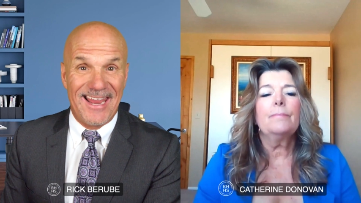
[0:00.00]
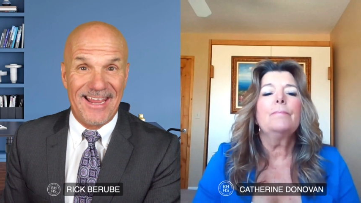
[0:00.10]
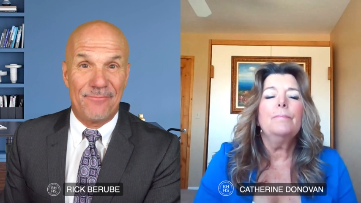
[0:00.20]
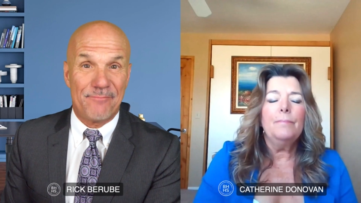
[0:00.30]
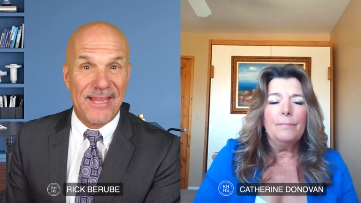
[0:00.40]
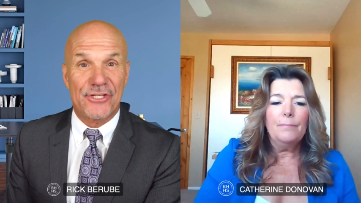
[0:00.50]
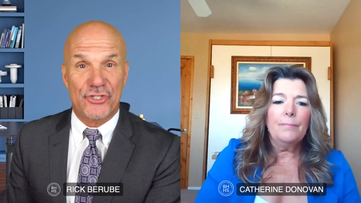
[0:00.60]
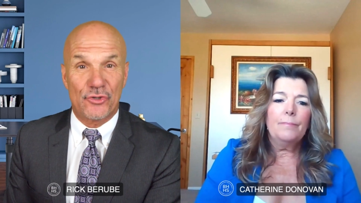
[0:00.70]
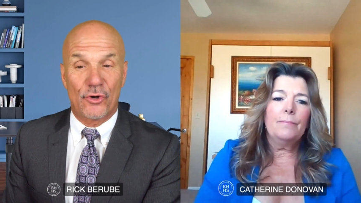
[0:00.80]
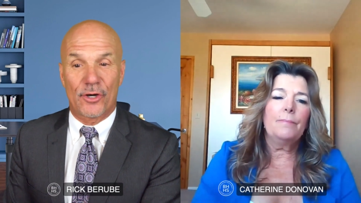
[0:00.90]
Speaker 1: and mm-hmm. make sure
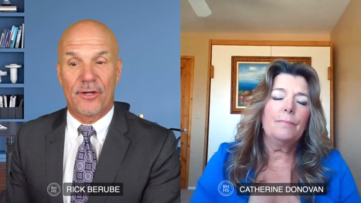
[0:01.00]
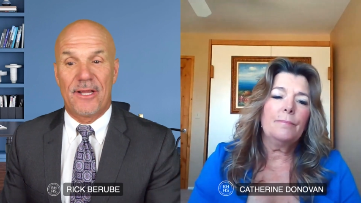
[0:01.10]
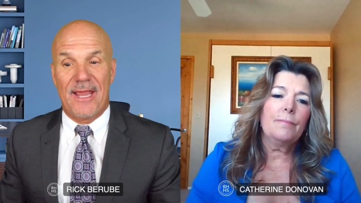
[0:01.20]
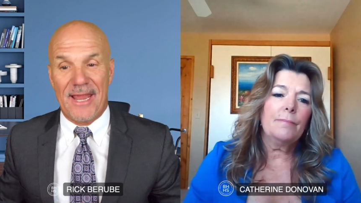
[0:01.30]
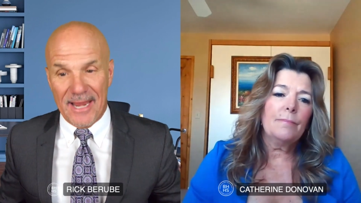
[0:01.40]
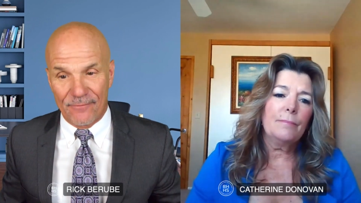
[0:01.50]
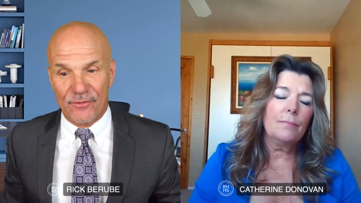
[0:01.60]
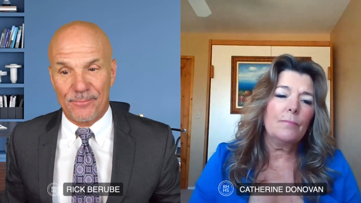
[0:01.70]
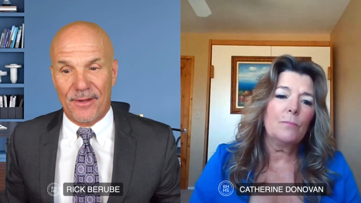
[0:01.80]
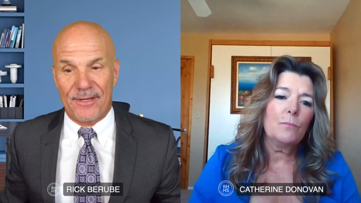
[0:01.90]

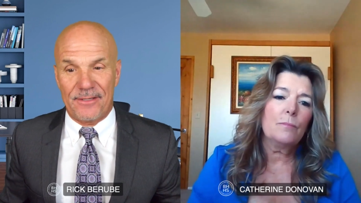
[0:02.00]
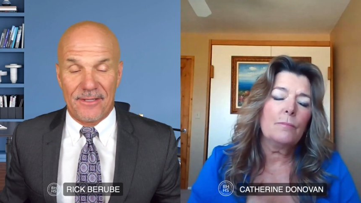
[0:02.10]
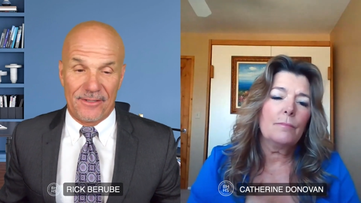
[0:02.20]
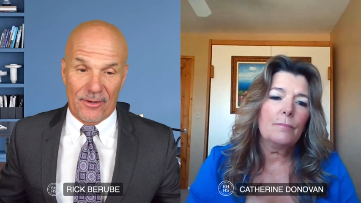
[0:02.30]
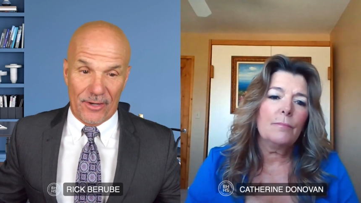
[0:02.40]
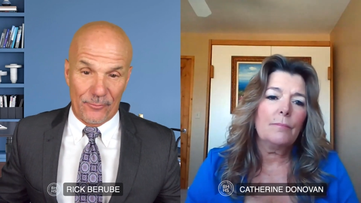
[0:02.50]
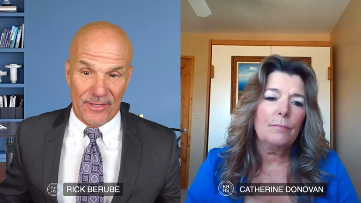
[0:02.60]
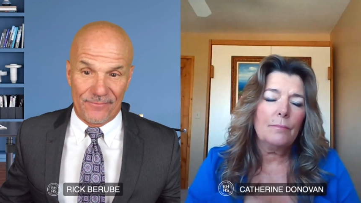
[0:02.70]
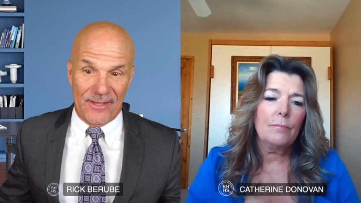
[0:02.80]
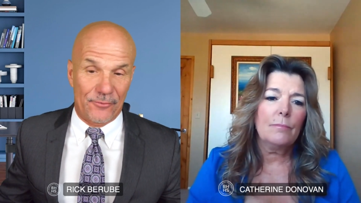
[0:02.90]
everybody now and we
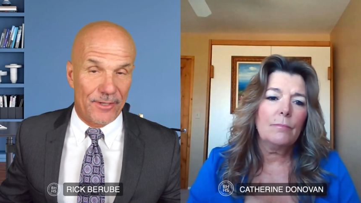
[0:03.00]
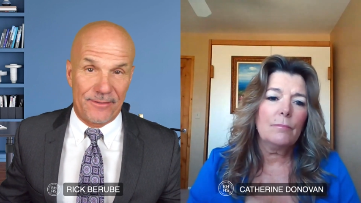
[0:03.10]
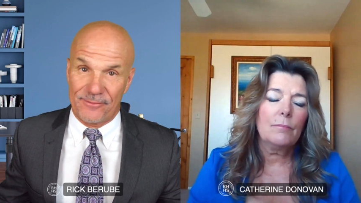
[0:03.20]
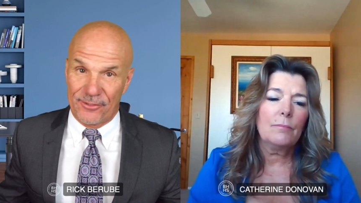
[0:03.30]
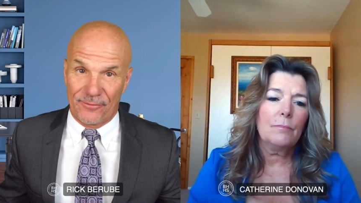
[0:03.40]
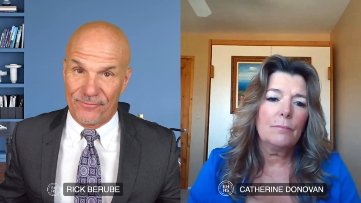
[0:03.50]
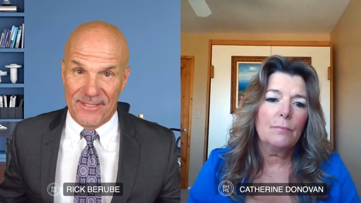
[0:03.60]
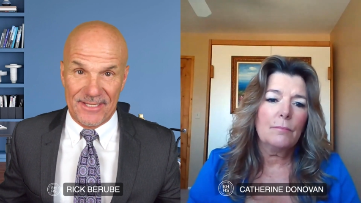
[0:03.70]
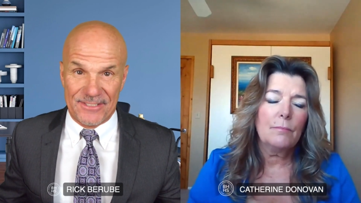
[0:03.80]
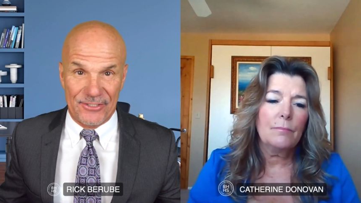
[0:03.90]
have that great you know
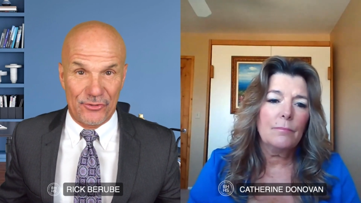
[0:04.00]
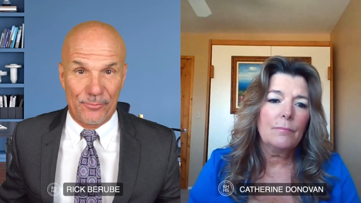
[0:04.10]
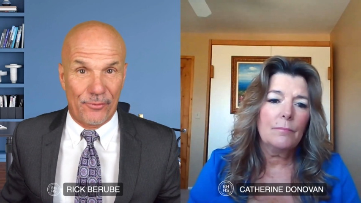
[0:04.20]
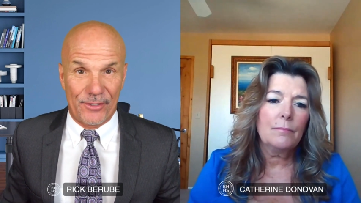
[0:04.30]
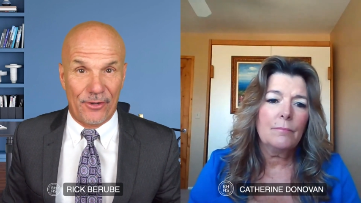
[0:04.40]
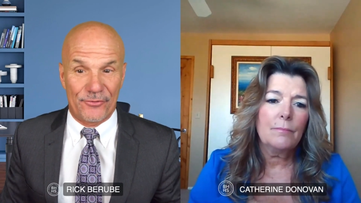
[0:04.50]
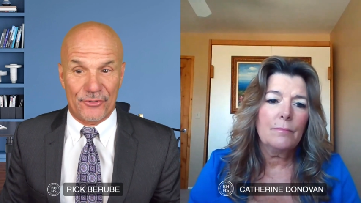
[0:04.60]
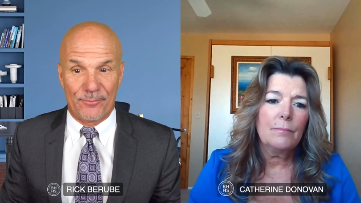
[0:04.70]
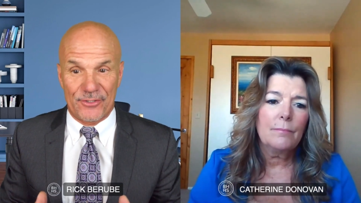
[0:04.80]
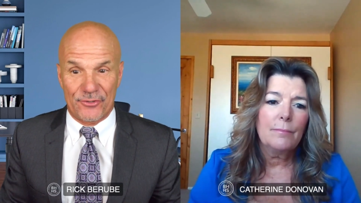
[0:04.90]
vac 2.0
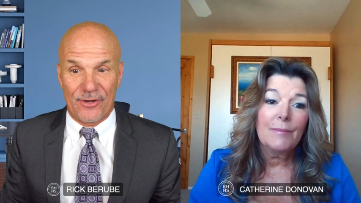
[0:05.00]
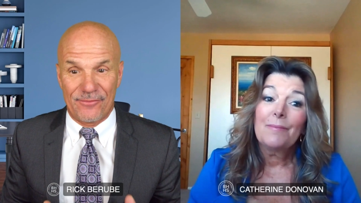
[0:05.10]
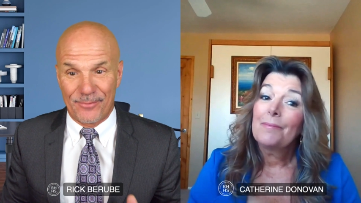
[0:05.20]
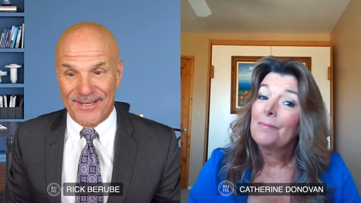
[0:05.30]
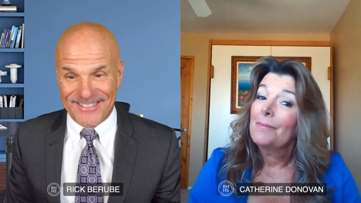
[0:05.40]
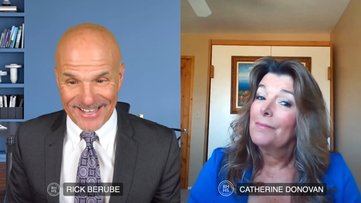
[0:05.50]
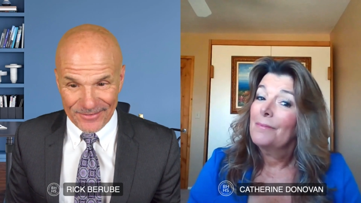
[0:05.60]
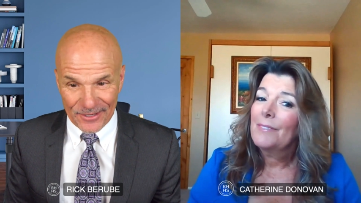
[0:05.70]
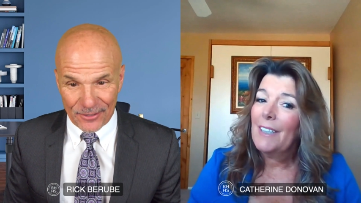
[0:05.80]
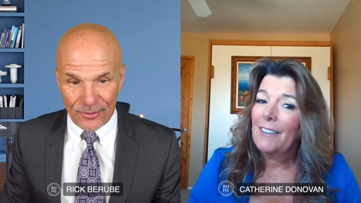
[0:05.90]
so make sure everybody's
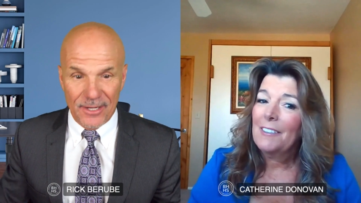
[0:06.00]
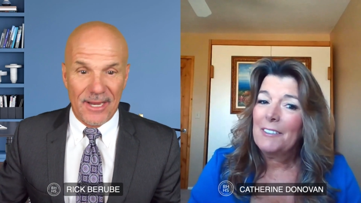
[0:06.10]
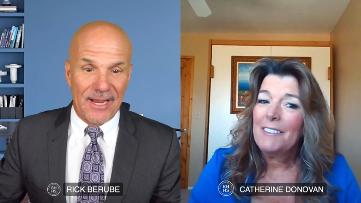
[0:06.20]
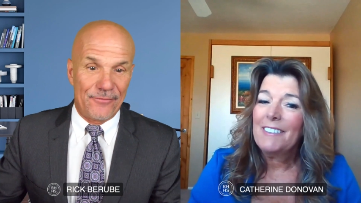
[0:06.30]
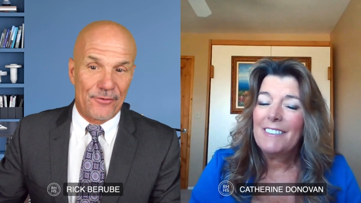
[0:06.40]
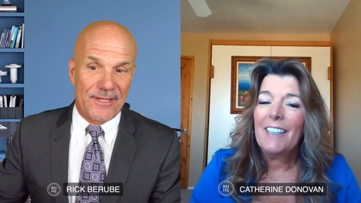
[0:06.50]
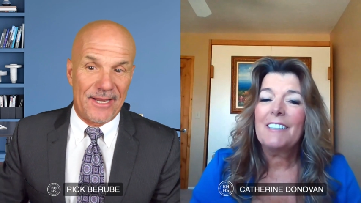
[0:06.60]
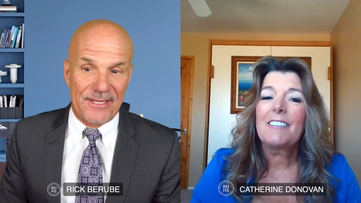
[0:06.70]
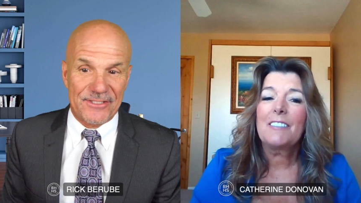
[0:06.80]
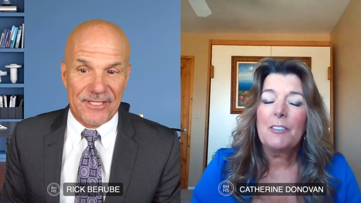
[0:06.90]
in there yeah. they're
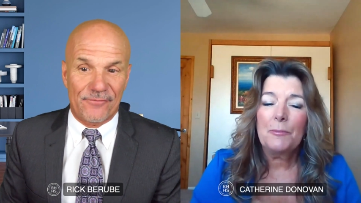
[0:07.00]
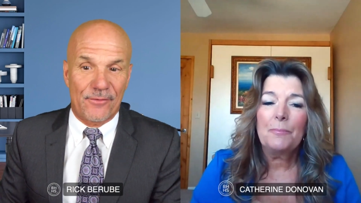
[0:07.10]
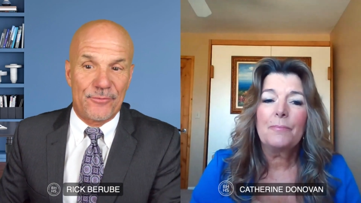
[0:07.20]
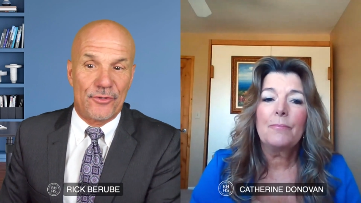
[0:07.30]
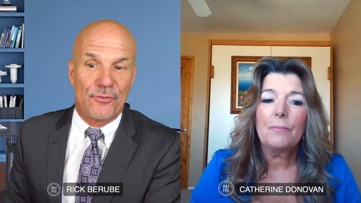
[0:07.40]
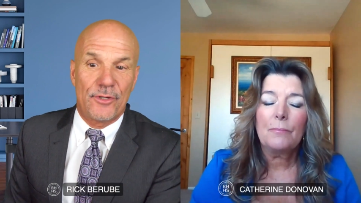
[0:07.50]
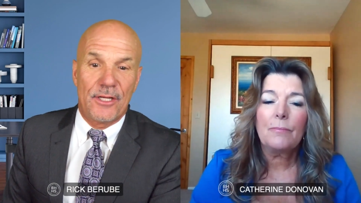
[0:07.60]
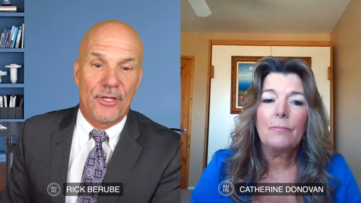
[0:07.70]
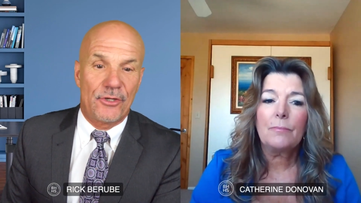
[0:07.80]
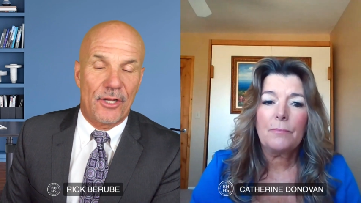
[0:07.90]
getting yes. you
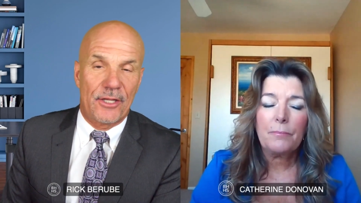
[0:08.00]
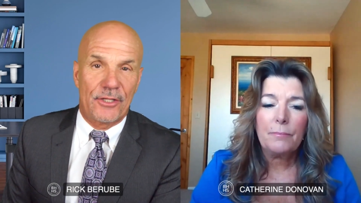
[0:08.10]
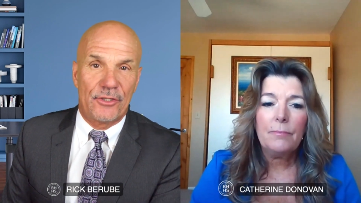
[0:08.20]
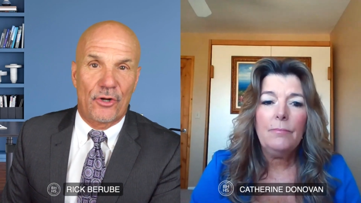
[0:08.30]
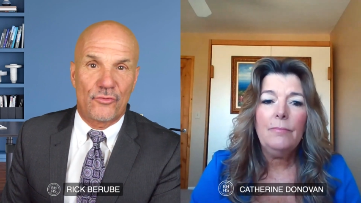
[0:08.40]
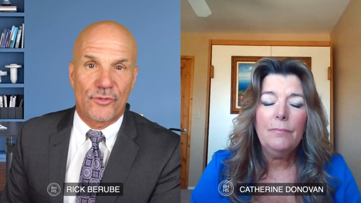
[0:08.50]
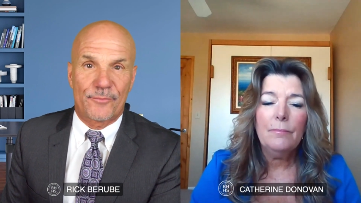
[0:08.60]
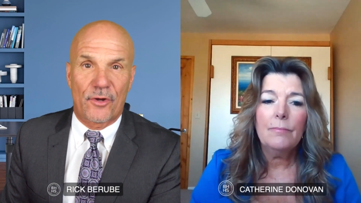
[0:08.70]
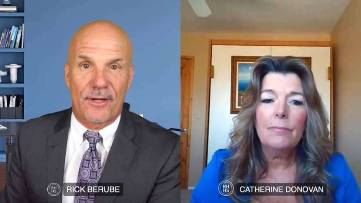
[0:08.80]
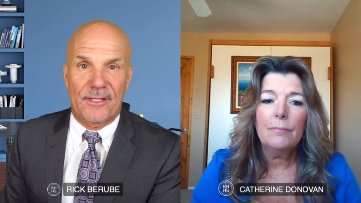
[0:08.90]
eh, you know
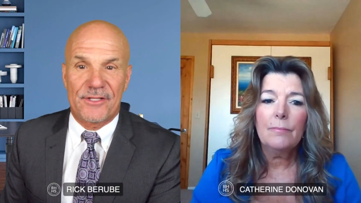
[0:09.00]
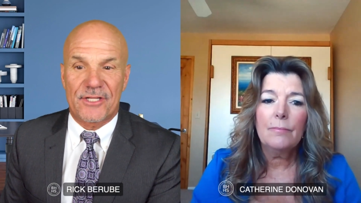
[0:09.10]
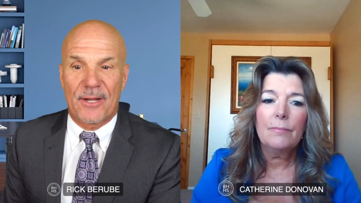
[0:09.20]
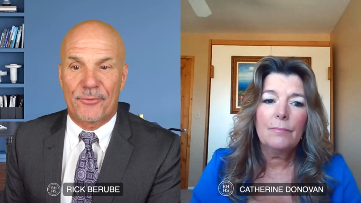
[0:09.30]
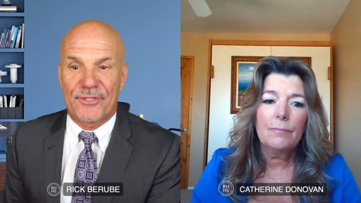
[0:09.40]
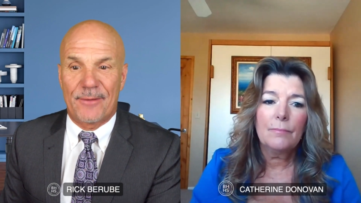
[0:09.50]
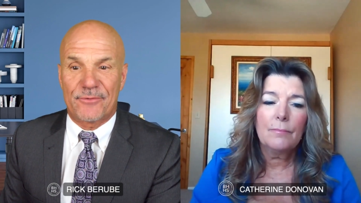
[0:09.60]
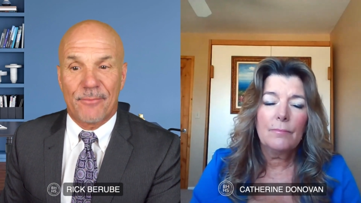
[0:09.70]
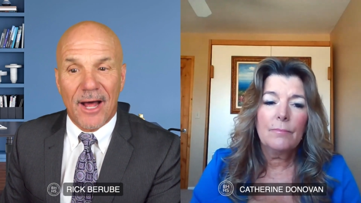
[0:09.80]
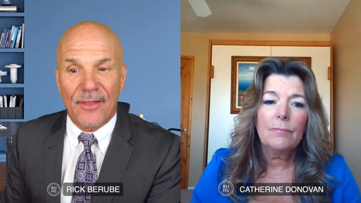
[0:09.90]
dripped on at least a couple times
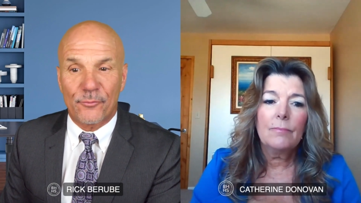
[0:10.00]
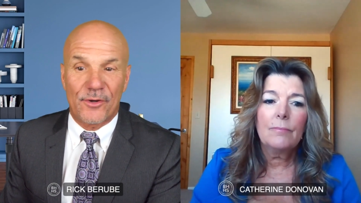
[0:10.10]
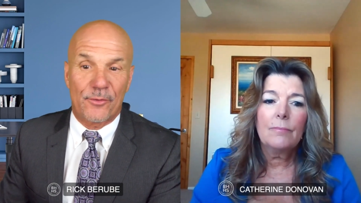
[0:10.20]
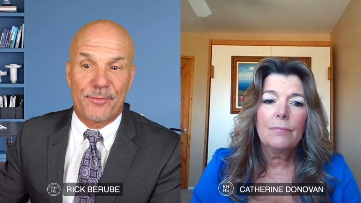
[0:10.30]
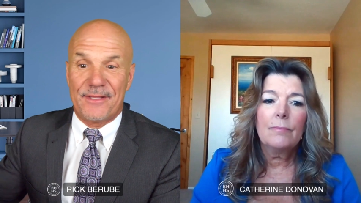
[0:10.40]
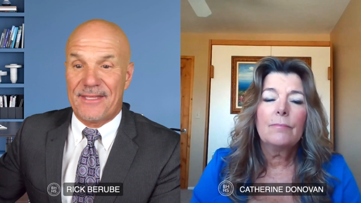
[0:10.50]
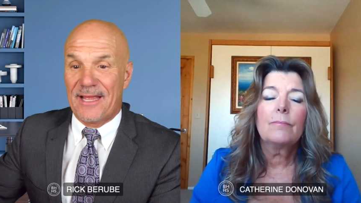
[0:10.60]
a month whether it be the